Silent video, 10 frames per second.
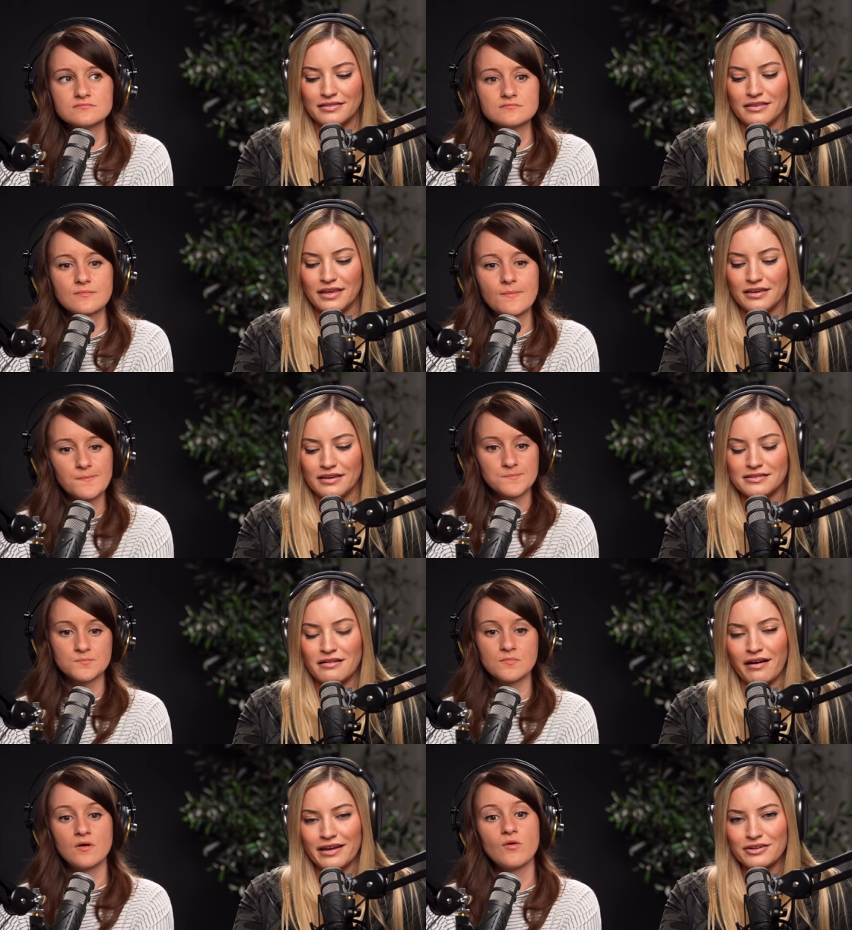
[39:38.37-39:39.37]
Speaker 1: the
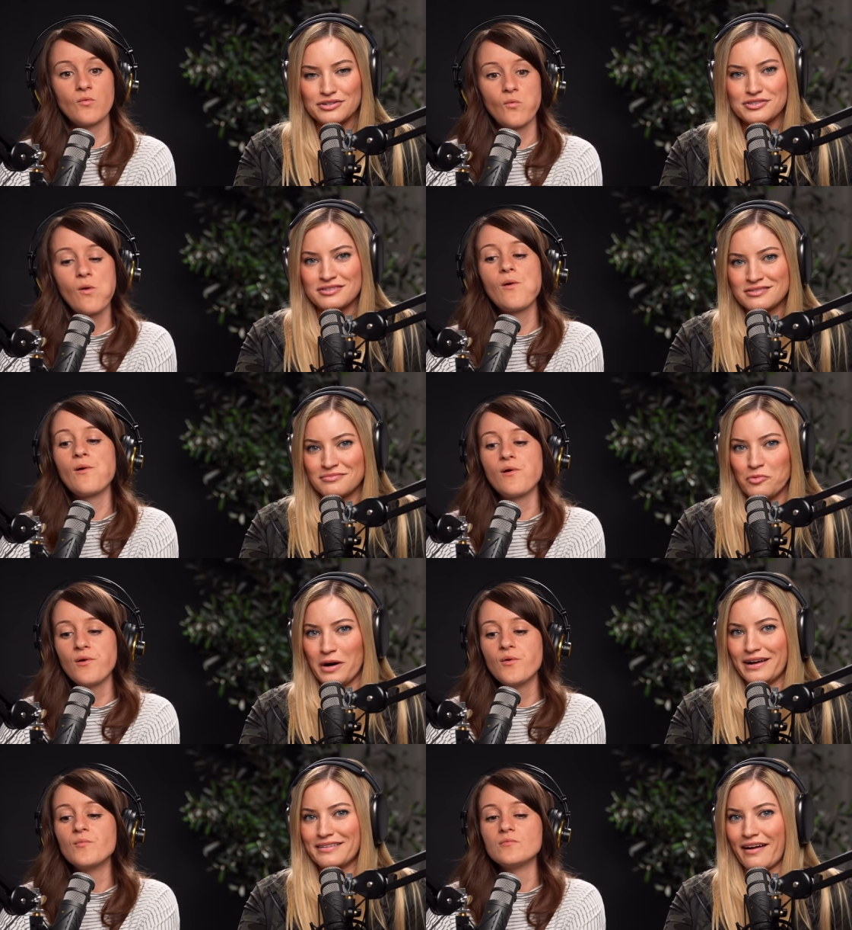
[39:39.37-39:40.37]
entire system
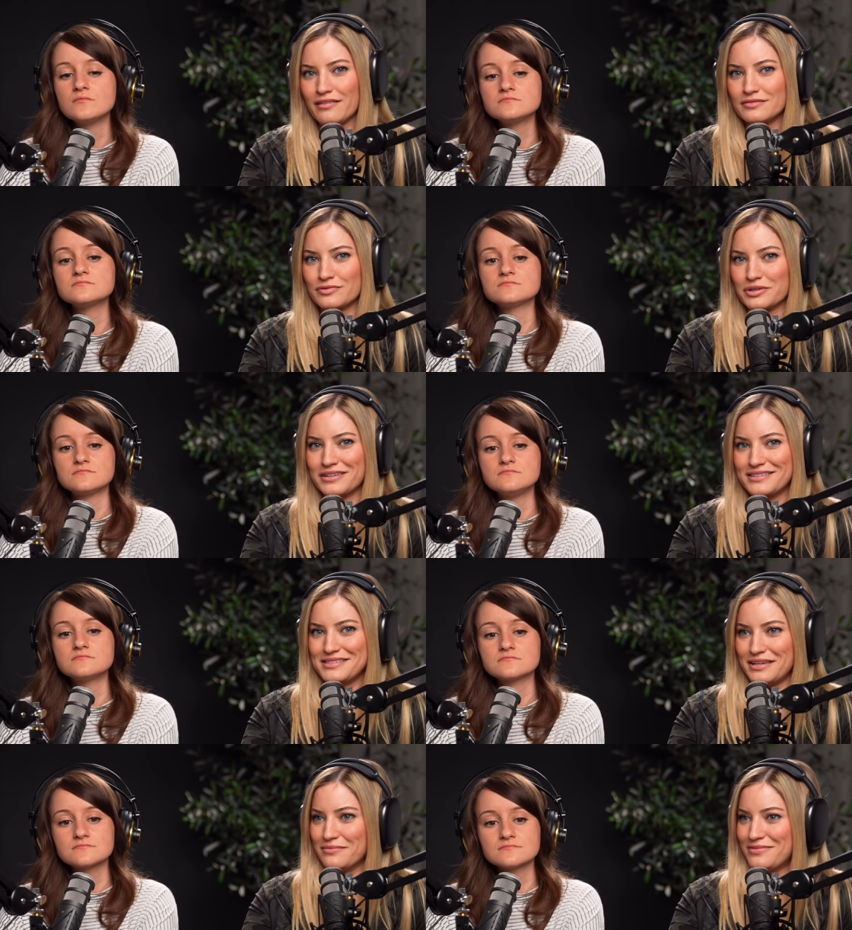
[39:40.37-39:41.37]
wide California
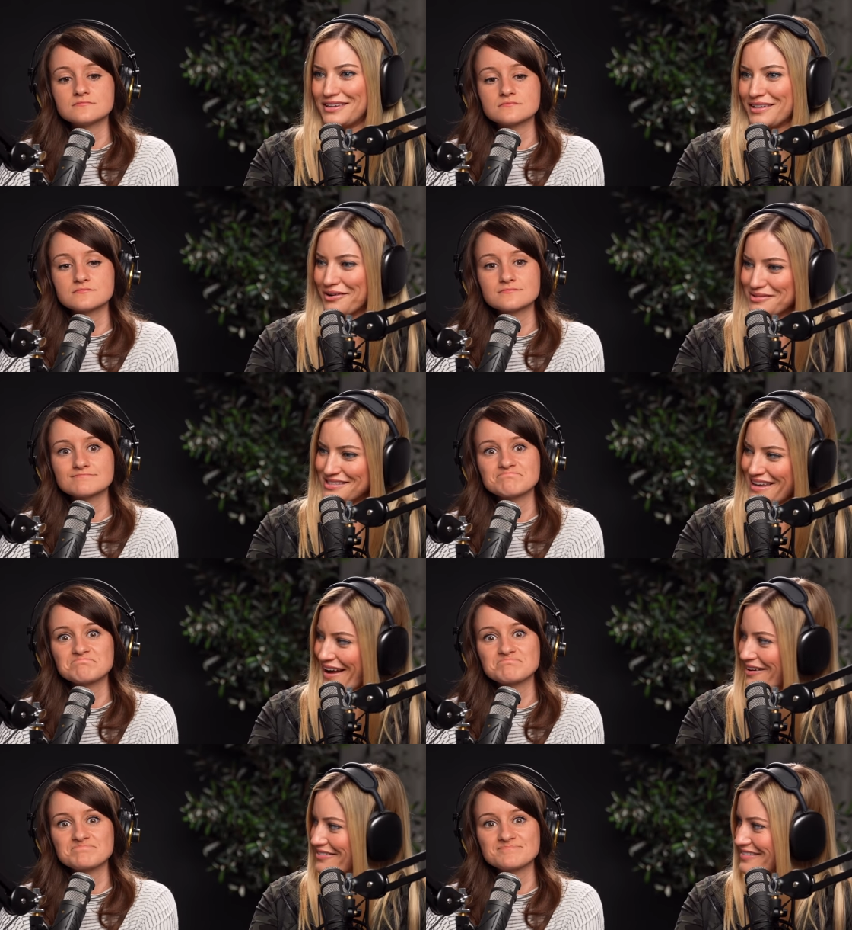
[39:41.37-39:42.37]
DMV goes
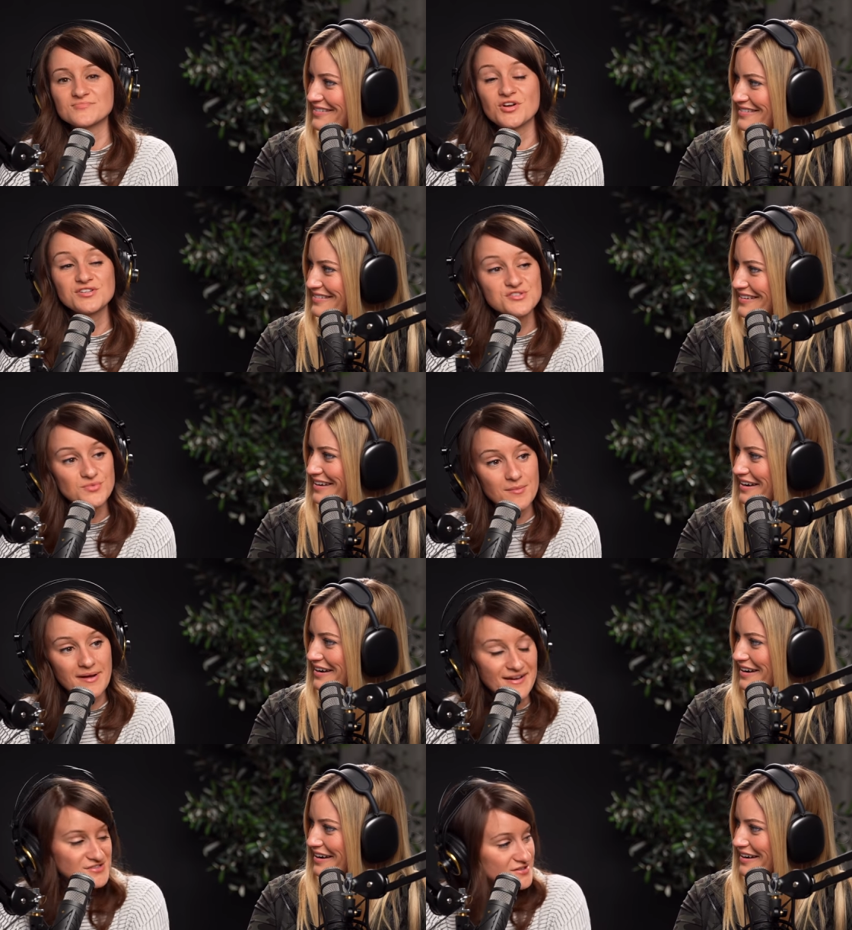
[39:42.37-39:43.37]
down. Could you
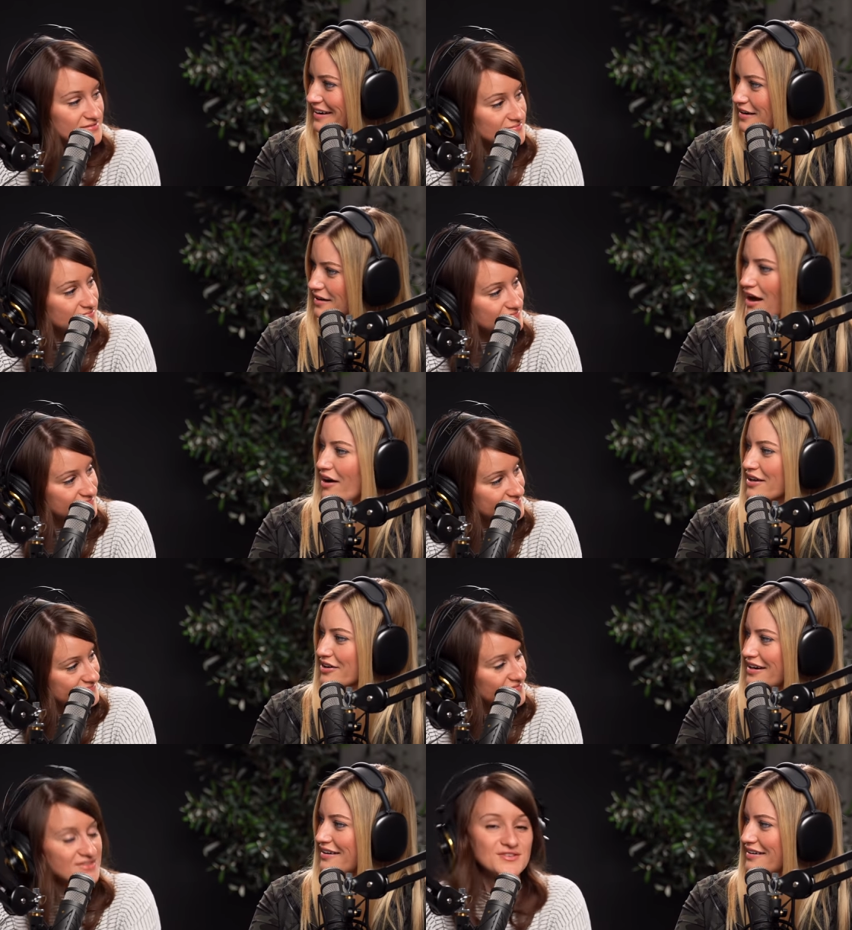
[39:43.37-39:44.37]
imagine?
Speaker 2: No, I
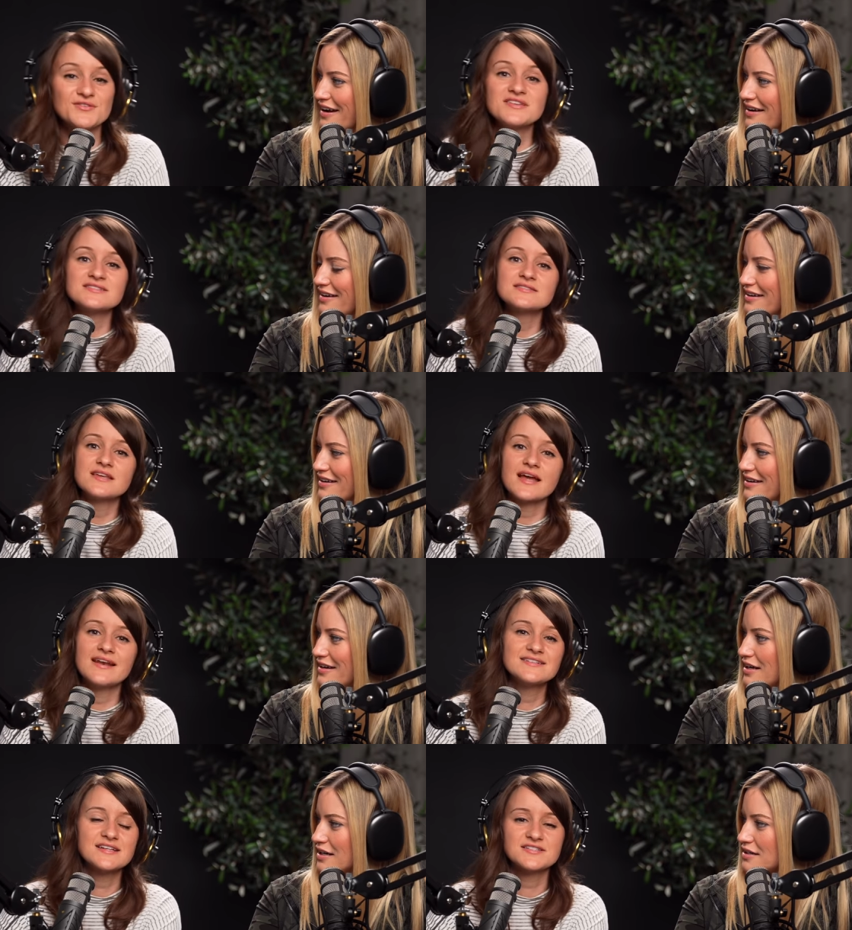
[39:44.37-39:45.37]
couldn't. Dude, this is like, and
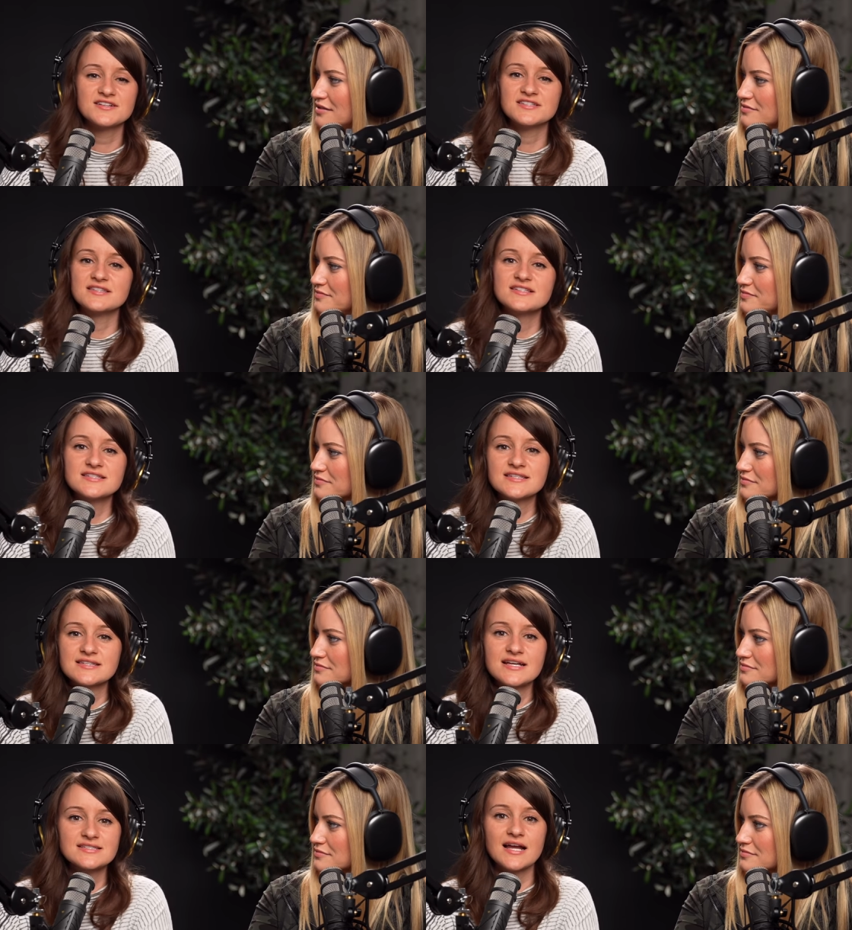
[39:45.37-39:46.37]
I texted her, I said, this is like
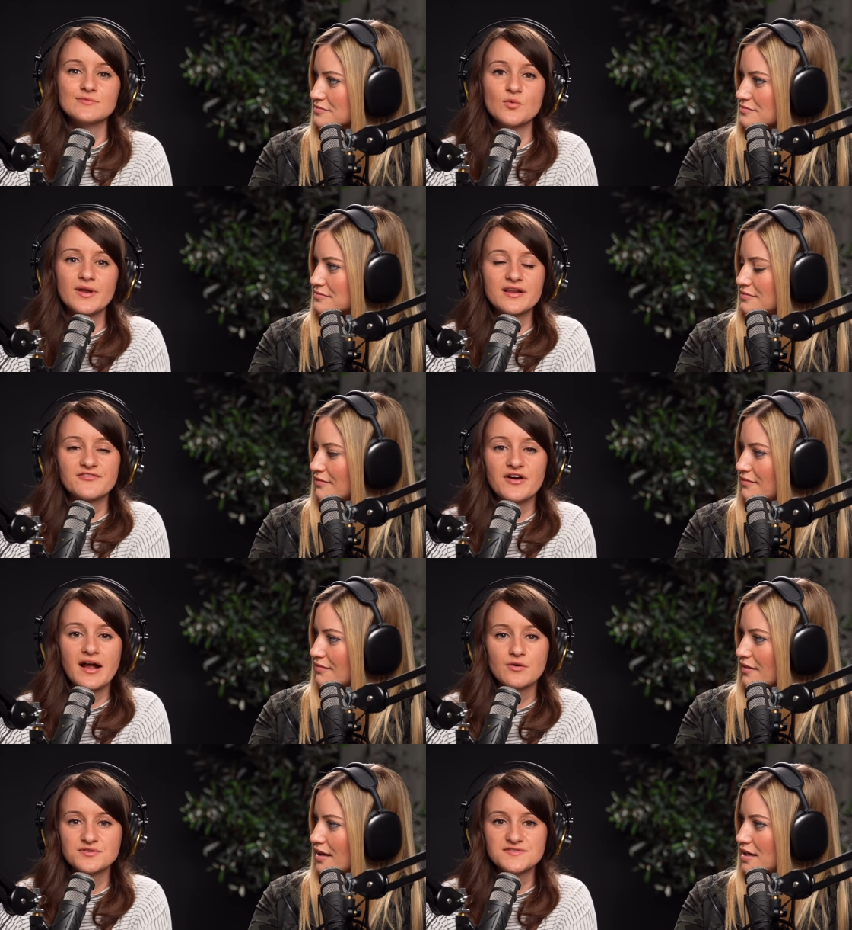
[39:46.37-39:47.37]
that time we waited for
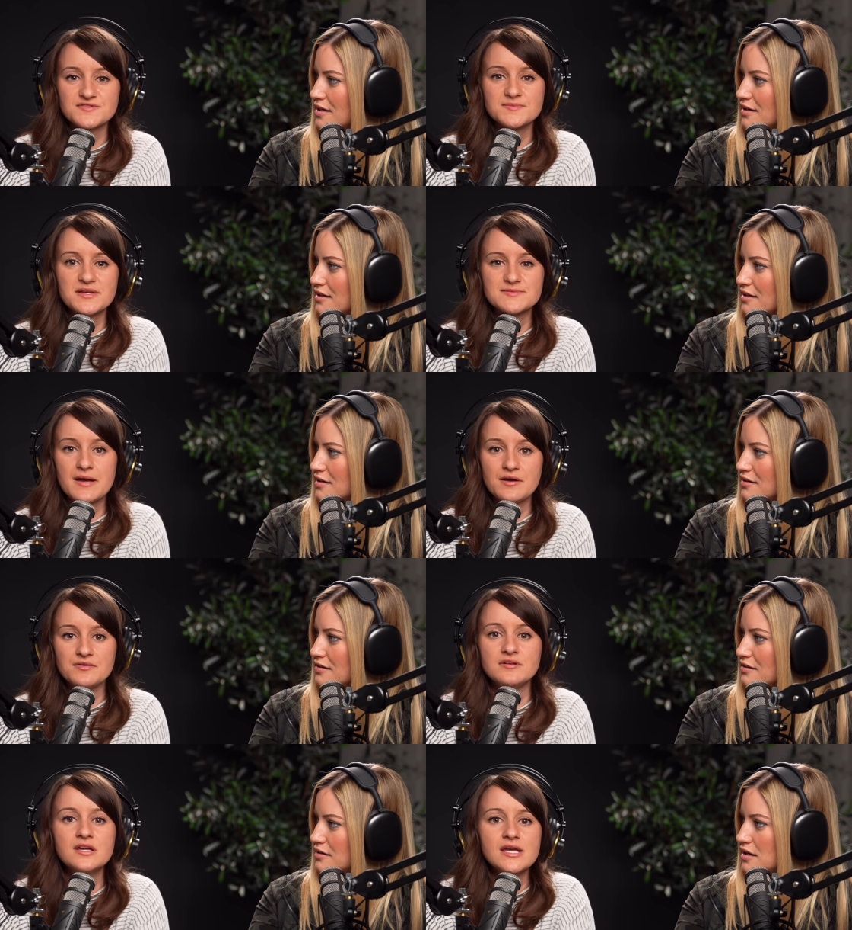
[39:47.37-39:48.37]
hours for Space
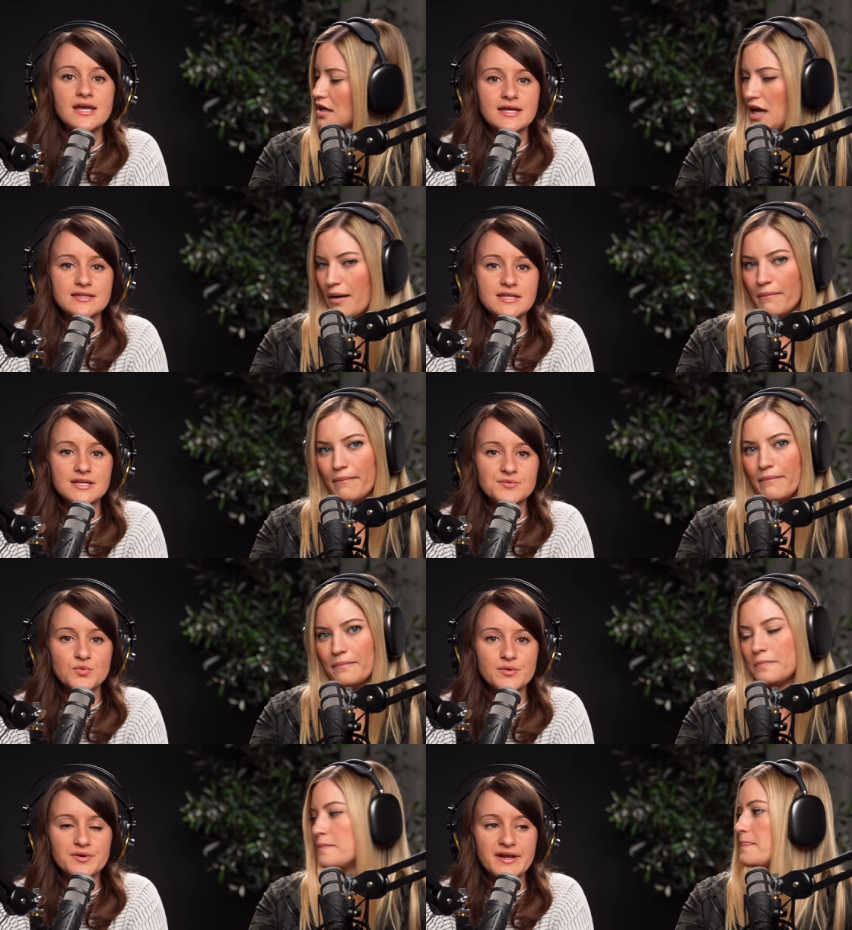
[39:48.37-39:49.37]
Mountain. Yep. And then we were